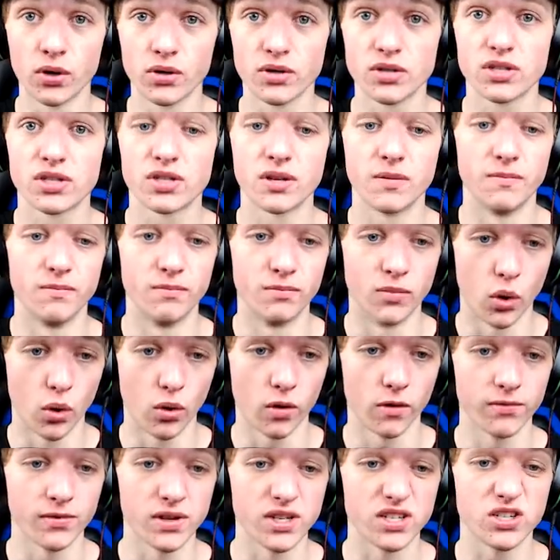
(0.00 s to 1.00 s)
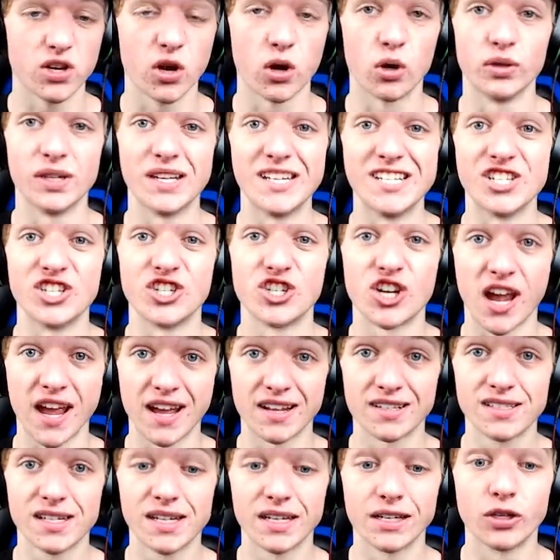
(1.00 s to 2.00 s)
first morph is called
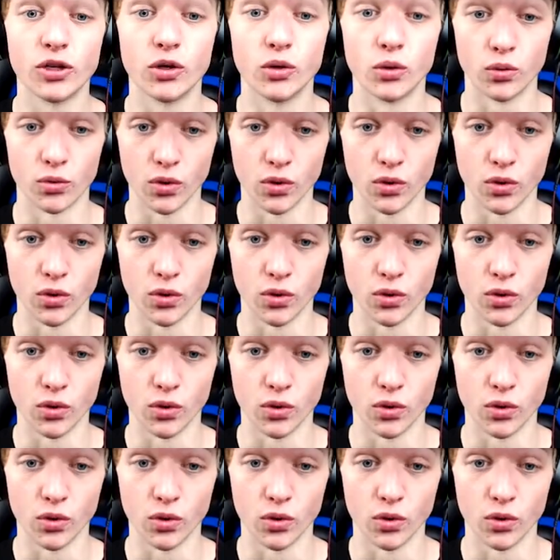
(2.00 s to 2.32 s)
Enchanted